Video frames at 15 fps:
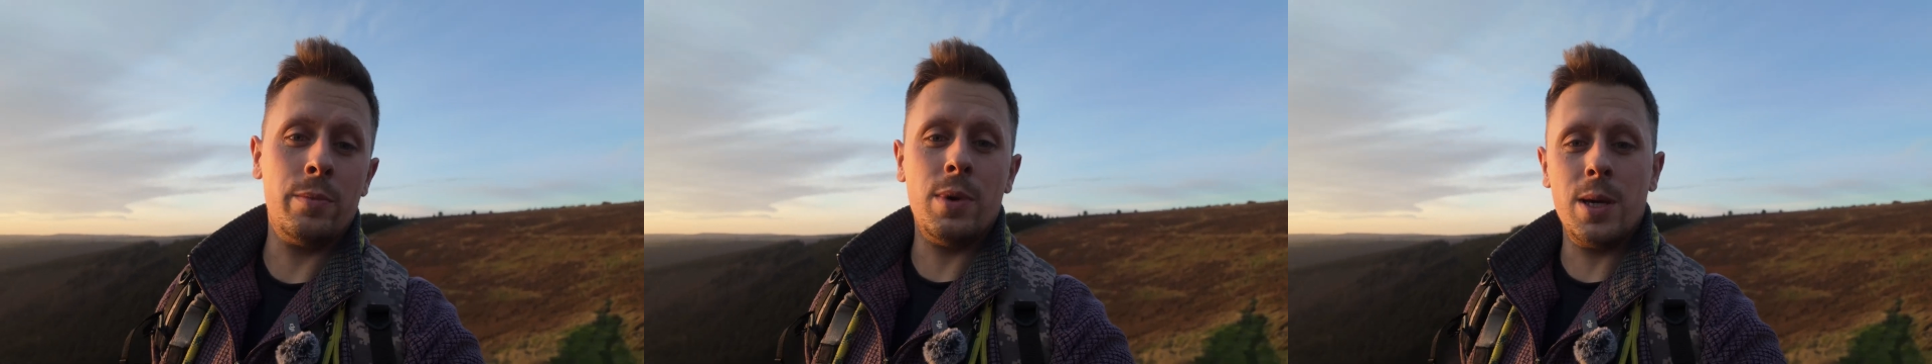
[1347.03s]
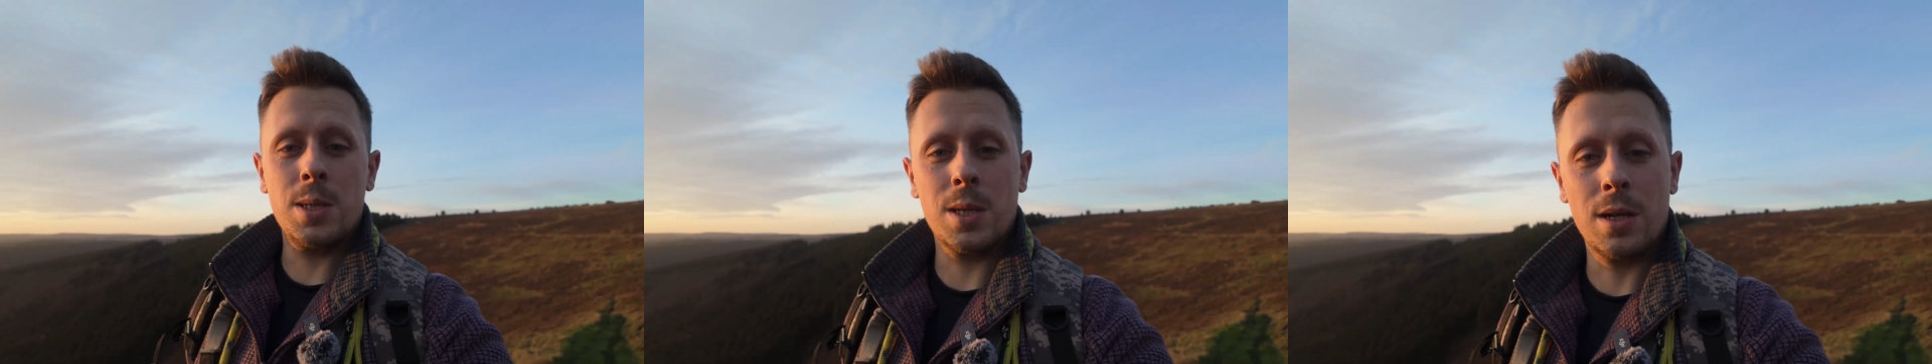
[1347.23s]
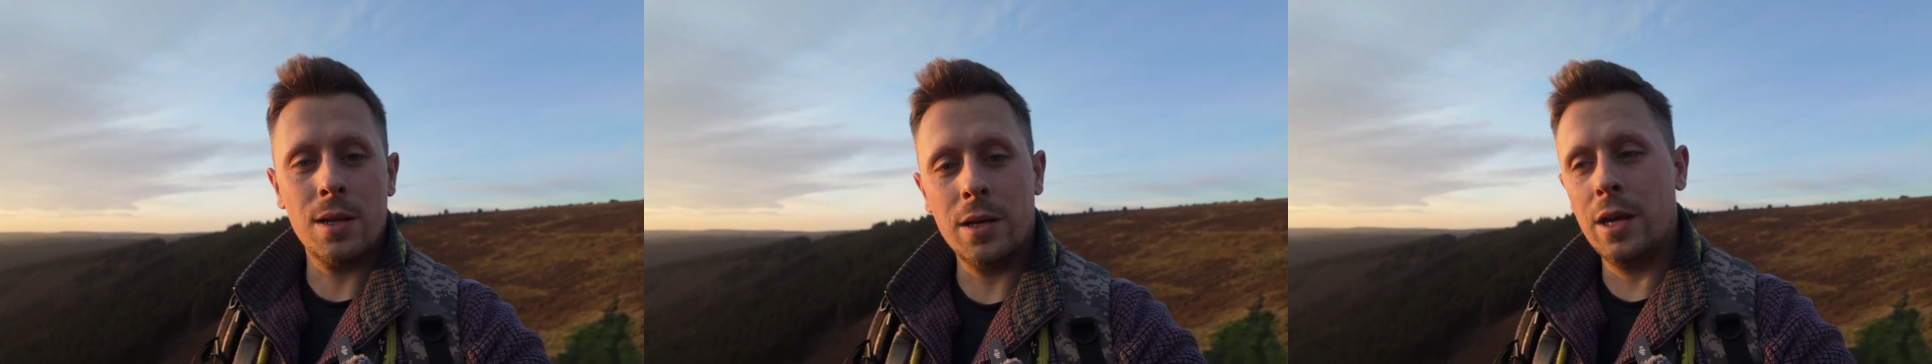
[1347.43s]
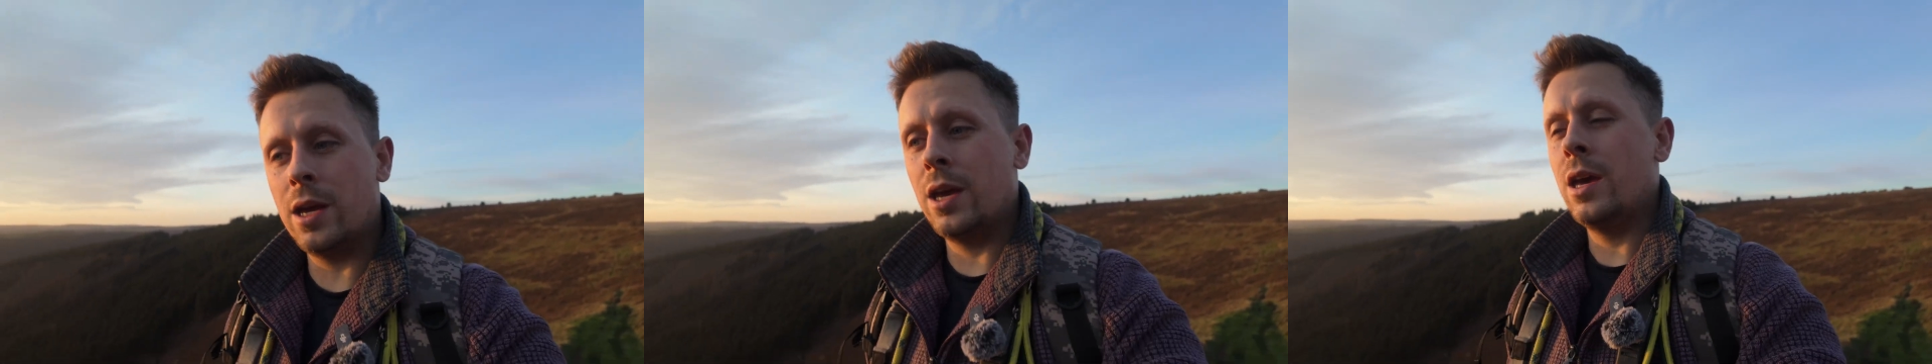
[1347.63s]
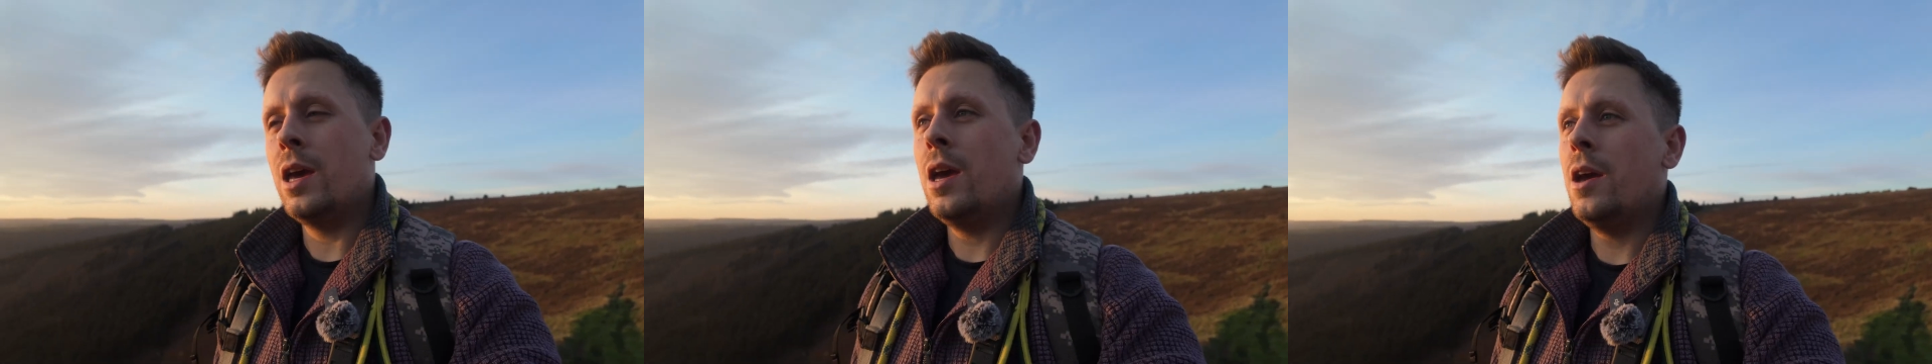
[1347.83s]
basically.
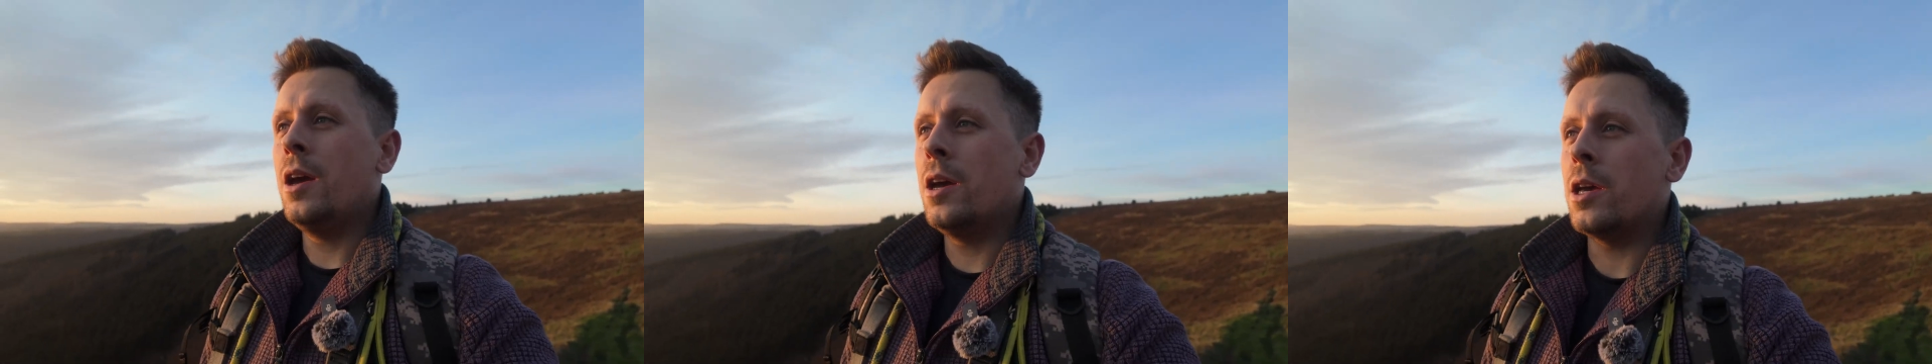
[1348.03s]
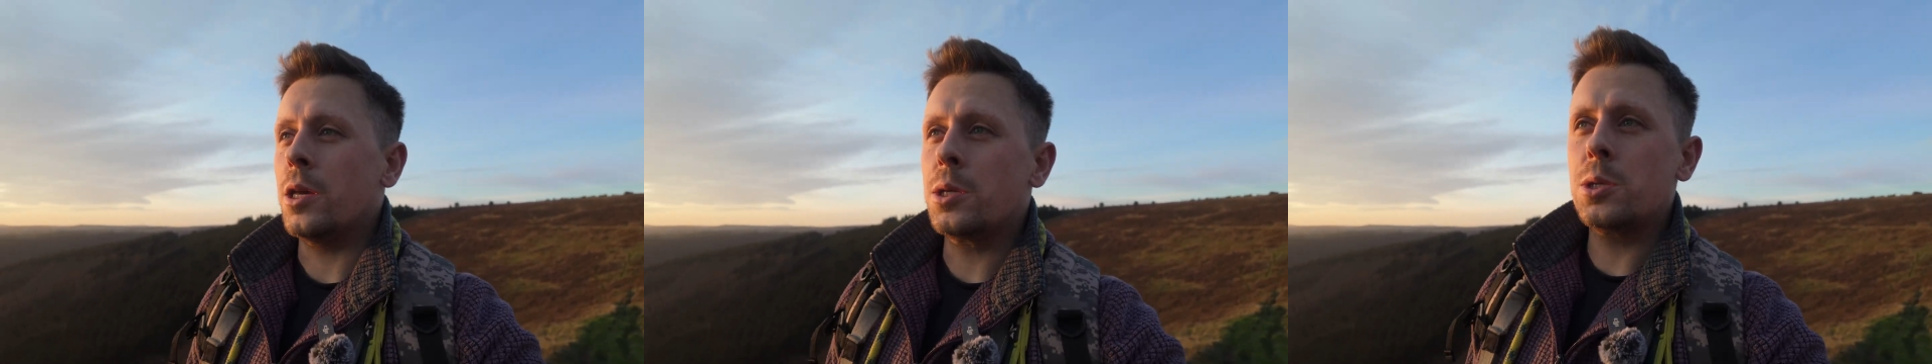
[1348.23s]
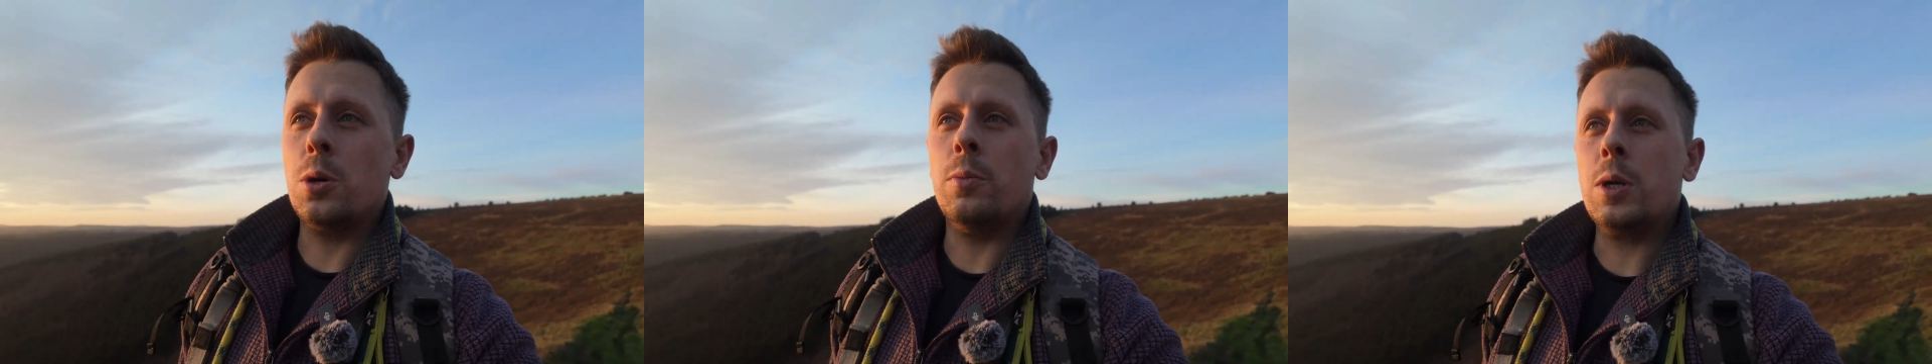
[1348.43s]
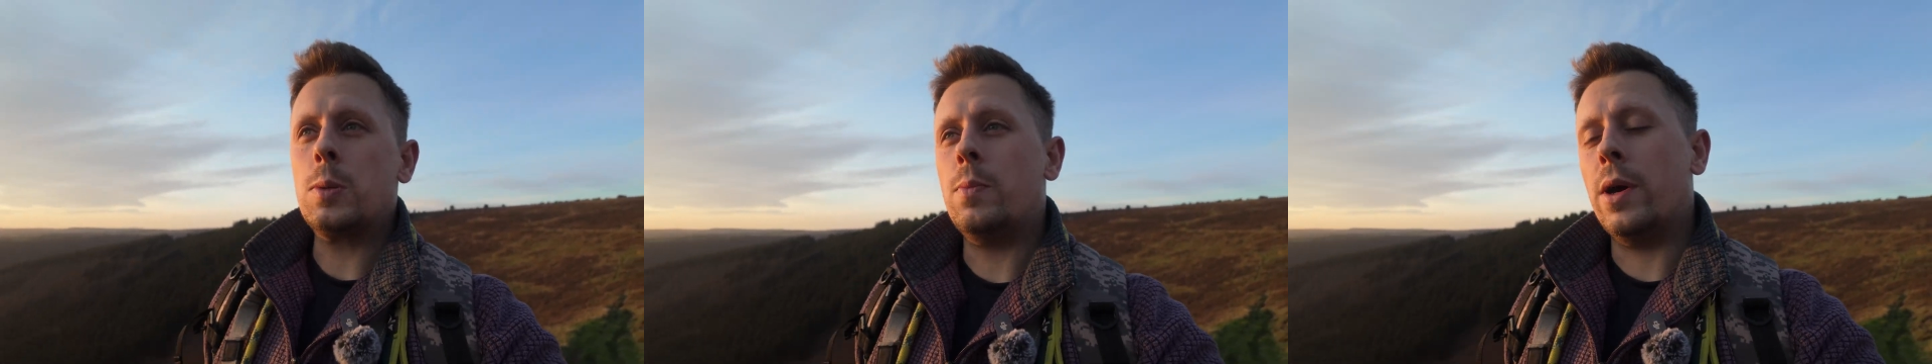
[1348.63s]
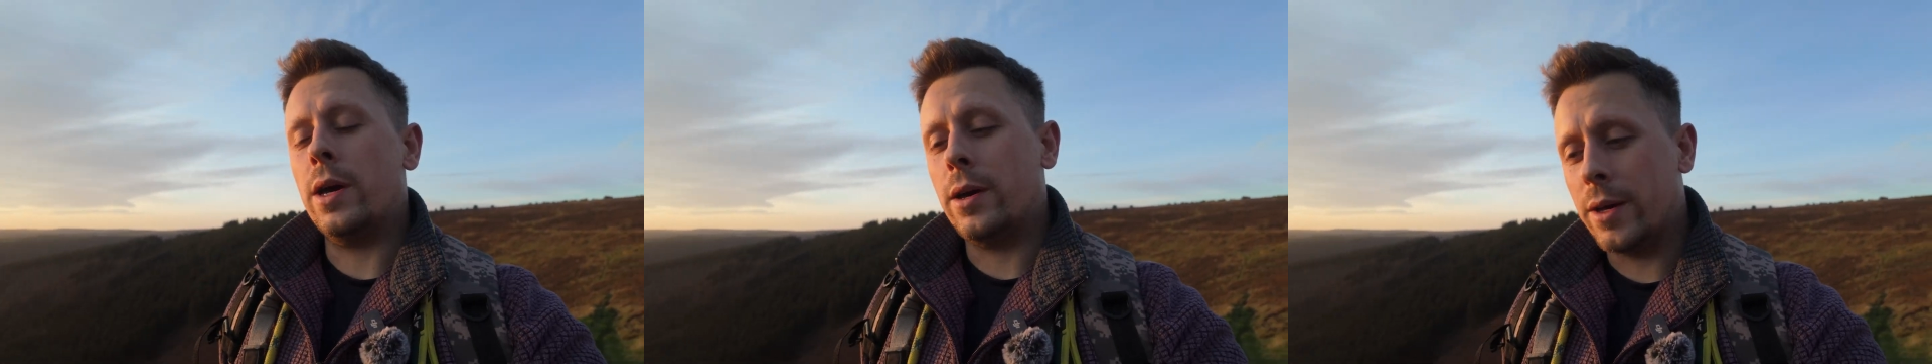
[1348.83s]
It's so
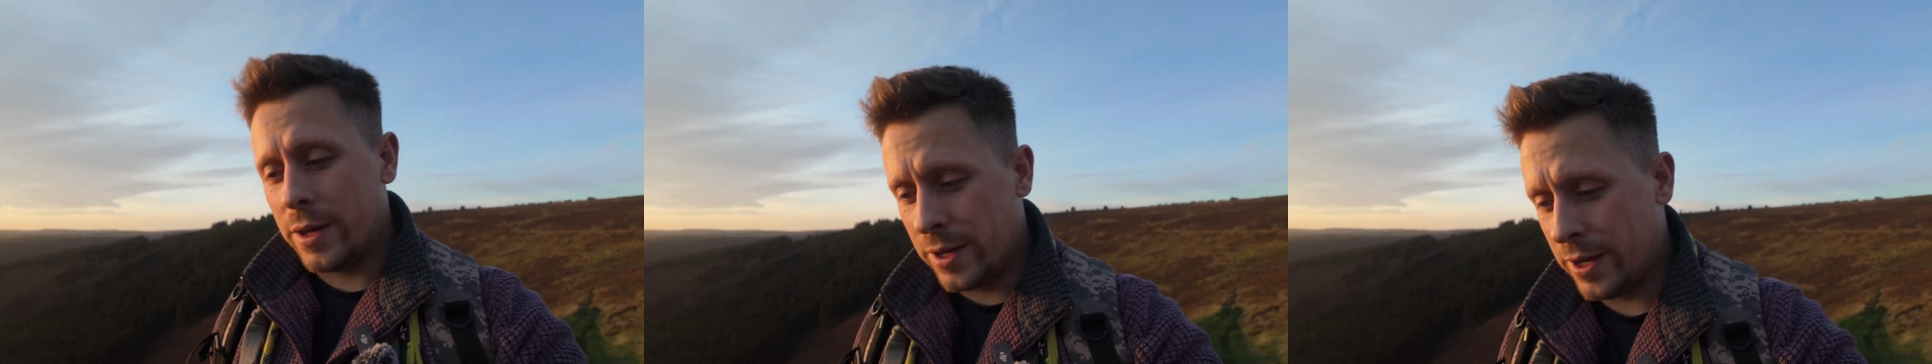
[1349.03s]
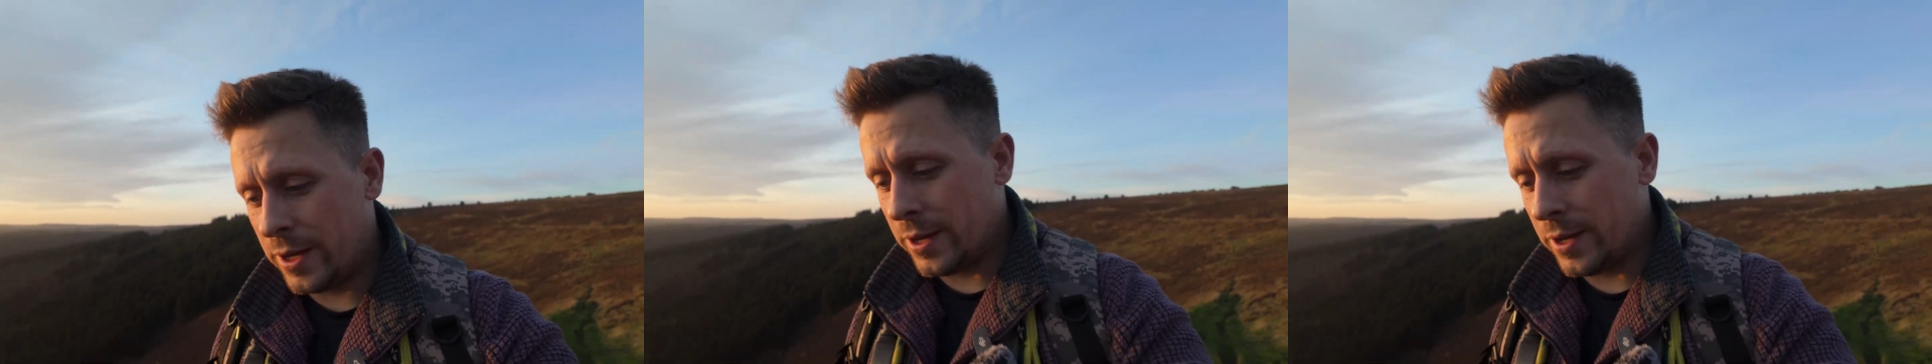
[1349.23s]
much better.